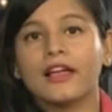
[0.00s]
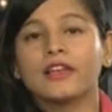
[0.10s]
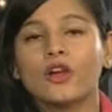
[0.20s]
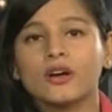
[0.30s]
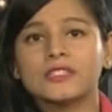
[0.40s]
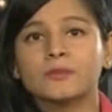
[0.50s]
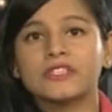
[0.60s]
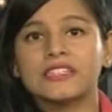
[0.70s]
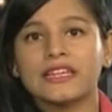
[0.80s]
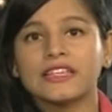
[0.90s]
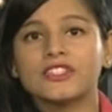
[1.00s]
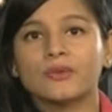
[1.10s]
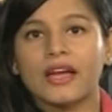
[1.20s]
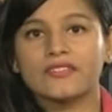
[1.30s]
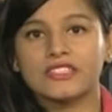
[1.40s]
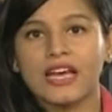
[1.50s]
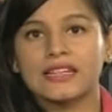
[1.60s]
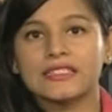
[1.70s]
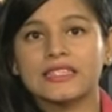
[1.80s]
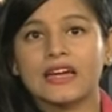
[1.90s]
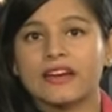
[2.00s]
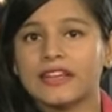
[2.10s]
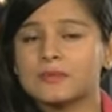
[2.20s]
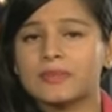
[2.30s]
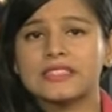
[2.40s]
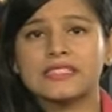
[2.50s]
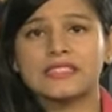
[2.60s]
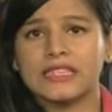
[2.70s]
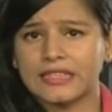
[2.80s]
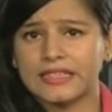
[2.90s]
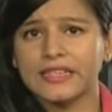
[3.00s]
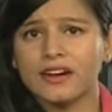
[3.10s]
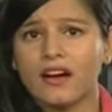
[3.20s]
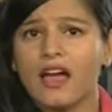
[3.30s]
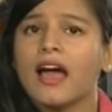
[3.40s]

Laws pertaining to advertising are explicit and clear